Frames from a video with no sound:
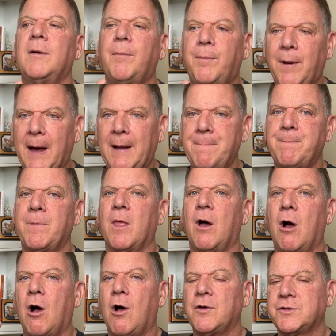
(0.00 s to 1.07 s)
But
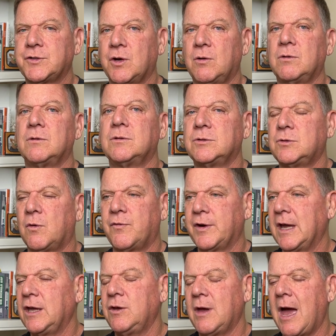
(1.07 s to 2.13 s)
also, don't
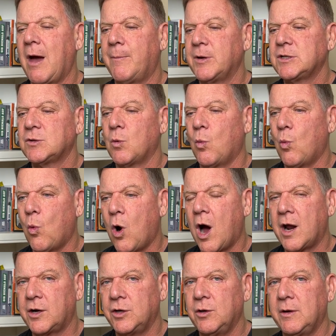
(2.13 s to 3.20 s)
forget how much
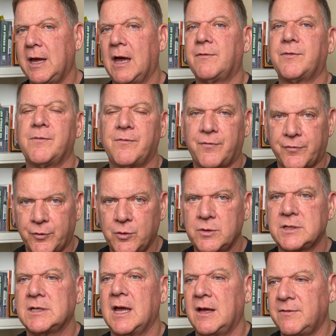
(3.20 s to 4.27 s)
water you get from
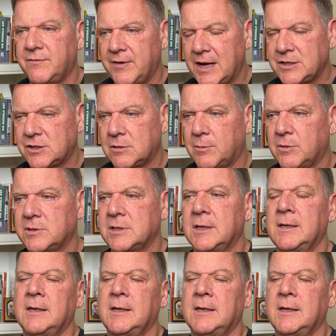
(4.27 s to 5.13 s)
fruits and vegetables.